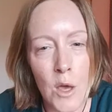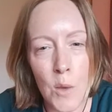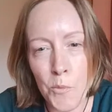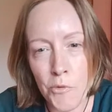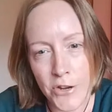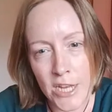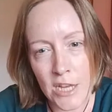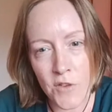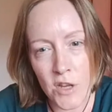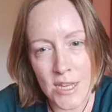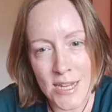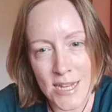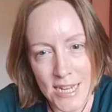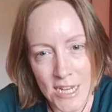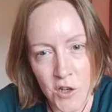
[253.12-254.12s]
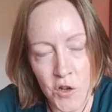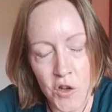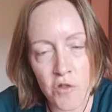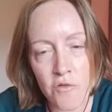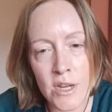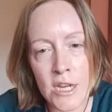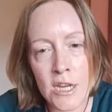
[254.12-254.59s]
previous
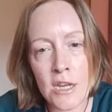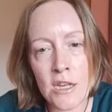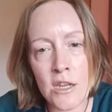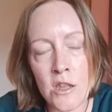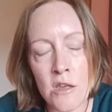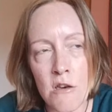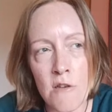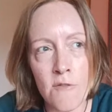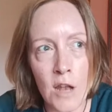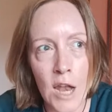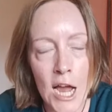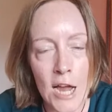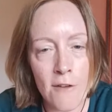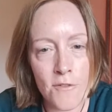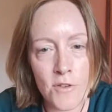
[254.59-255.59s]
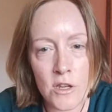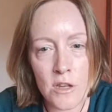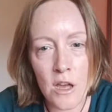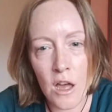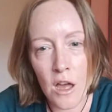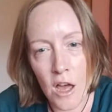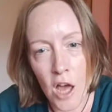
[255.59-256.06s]
injuries that have left
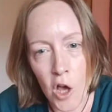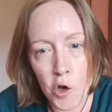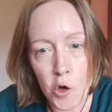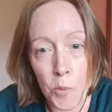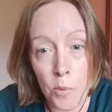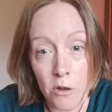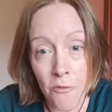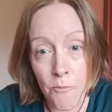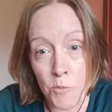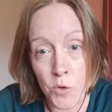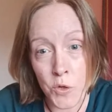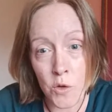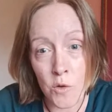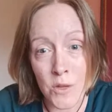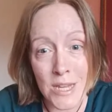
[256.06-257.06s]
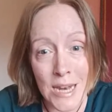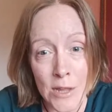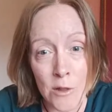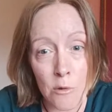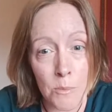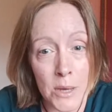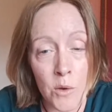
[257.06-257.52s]
a couple of muscles a
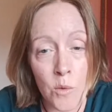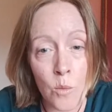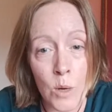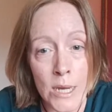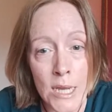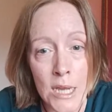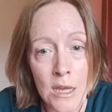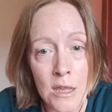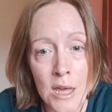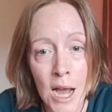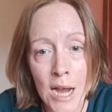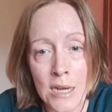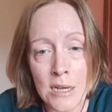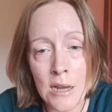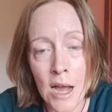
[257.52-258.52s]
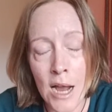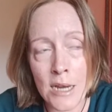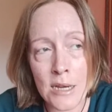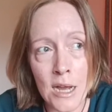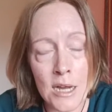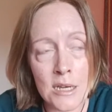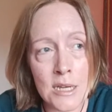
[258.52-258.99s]
little bit weak that
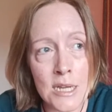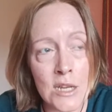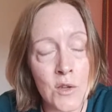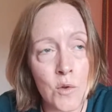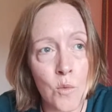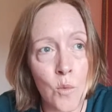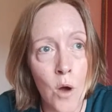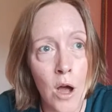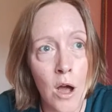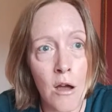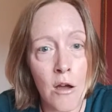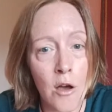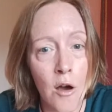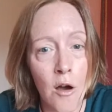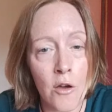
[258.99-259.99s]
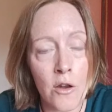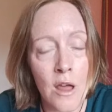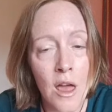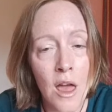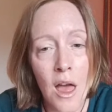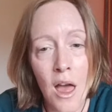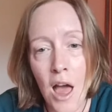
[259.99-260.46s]
I need to work on.
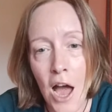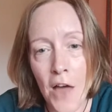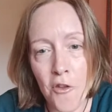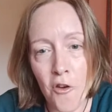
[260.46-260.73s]
And the